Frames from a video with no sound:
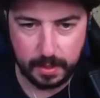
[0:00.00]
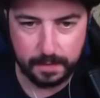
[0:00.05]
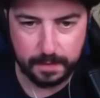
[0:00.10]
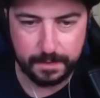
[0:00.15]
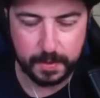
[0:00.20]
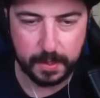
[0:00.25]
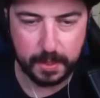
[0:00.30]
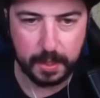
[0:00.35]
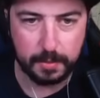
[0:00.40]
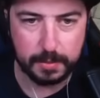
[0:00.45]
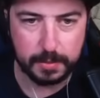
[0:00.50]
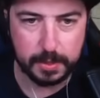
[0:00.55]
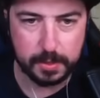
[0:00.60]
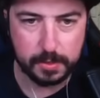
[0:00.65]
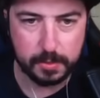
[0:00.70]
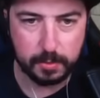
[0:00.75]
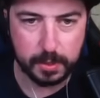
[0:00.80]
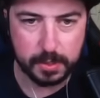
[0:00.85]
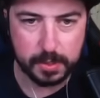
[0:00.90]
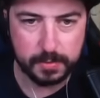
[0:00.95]
Forgot what this
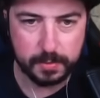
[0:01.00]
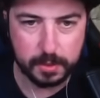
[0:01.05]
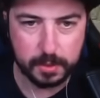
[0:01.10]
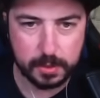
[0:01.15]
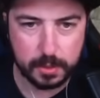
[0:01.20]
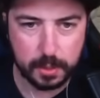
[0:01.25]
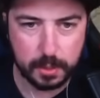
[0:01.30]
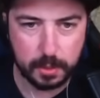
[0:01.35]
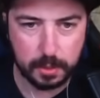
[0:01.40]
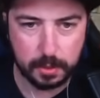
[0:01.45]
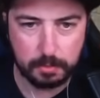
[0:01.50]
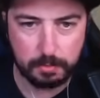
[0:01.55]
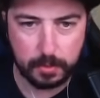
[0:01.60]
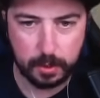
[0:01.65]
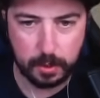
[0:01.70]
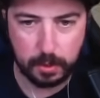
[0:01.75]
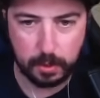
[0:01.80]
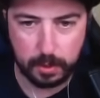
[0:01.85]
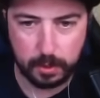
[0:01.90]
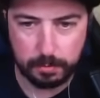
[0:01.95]
was for a second.
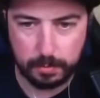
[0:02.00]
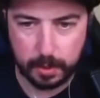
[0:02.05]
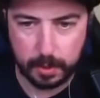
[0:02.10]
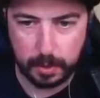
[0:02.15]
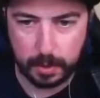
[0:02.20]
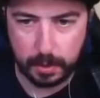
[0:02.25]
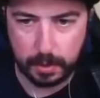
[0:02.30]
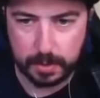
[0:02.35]
All right.